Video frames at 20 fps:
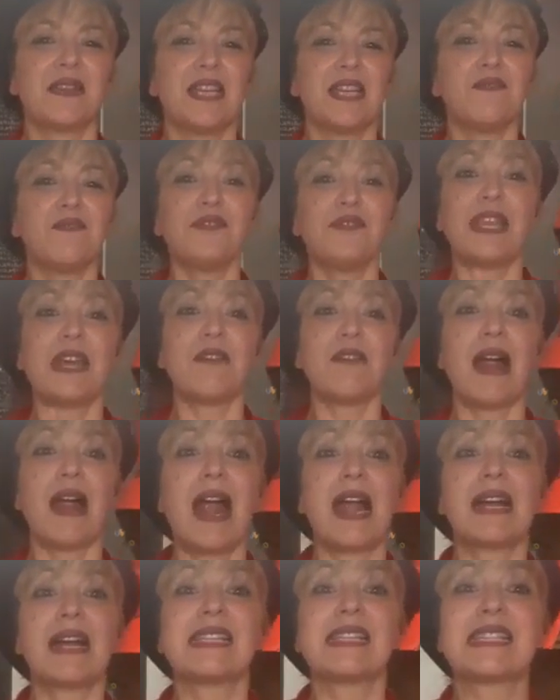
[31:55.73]
If there
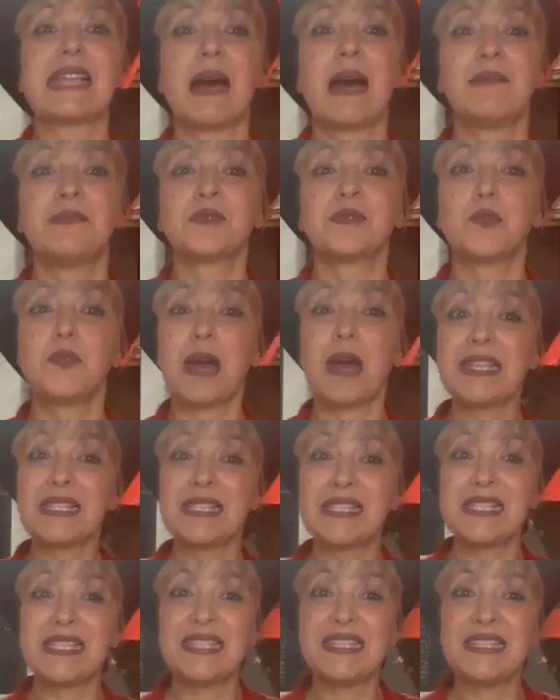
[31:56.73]
are some
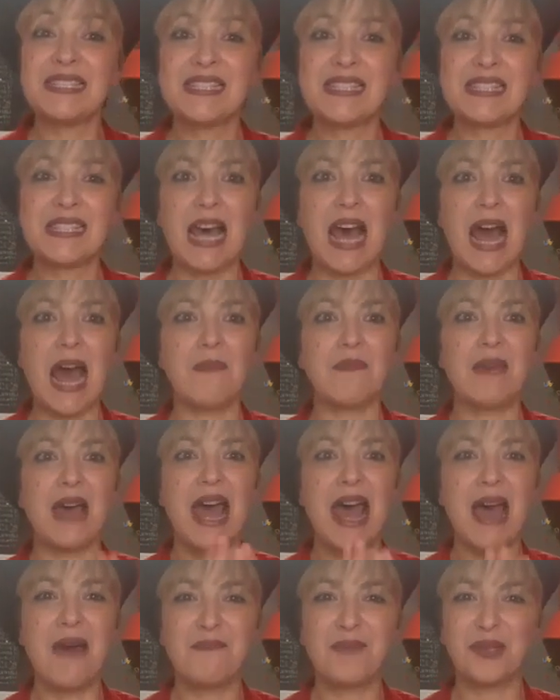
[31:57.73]
questions, I'm
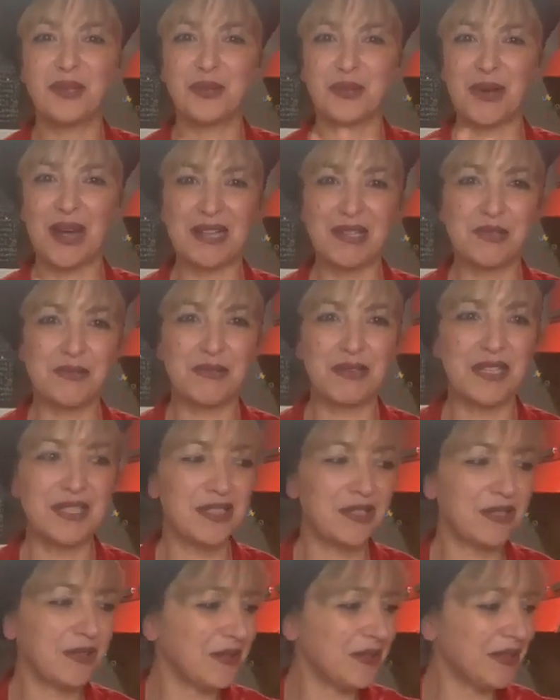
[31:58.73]
happy to answer
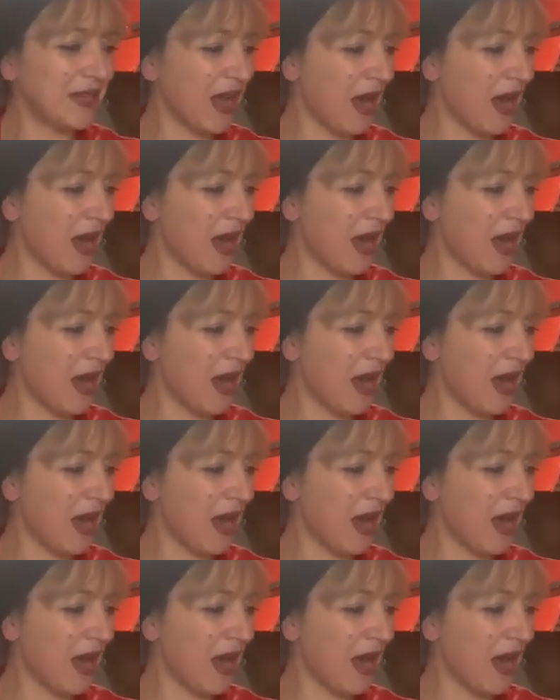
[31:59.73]
you